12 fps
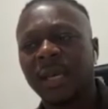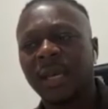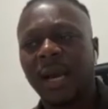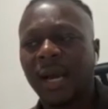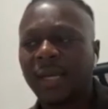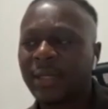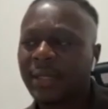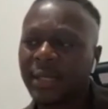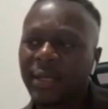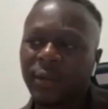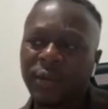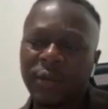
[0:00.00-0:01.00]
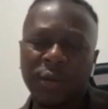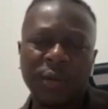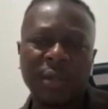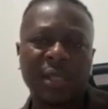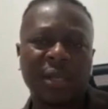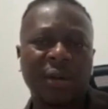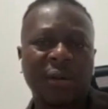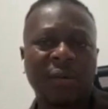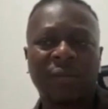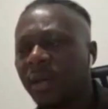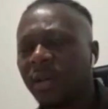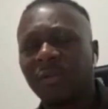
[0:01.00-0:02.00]
I see on the news there's a lot
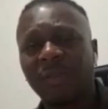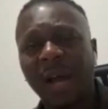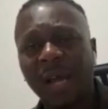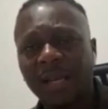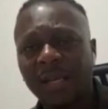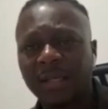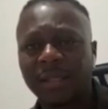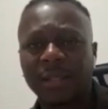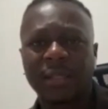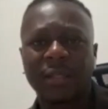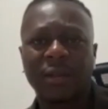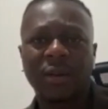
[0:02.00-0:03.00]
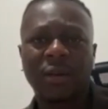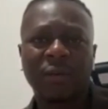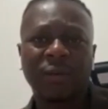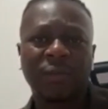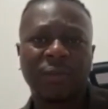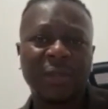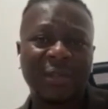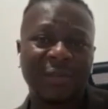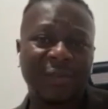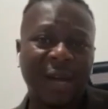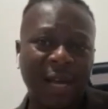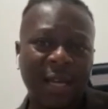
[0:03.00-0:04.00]
of, violence, there's a lot of
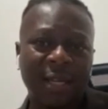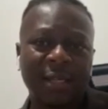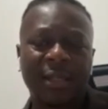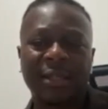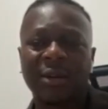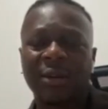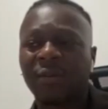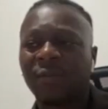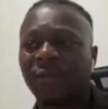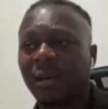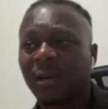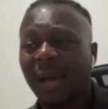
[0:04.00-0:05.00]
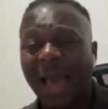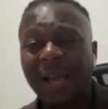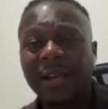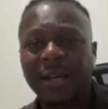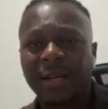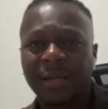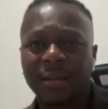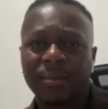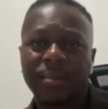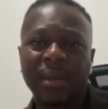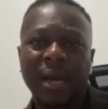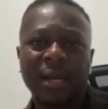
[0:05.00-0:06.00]
divide, there's a lot of anger
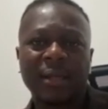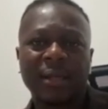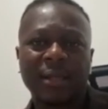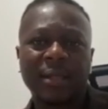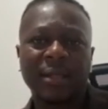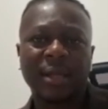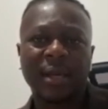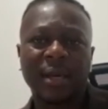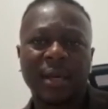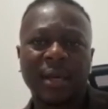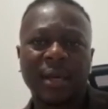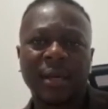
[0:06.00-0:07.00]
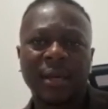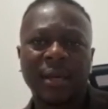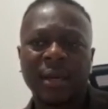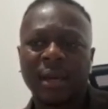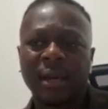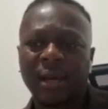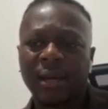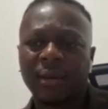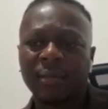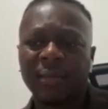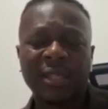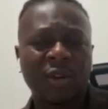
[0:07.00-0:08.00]
behind
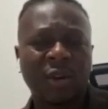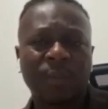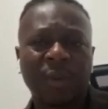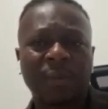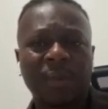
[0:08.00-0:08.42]
this topic.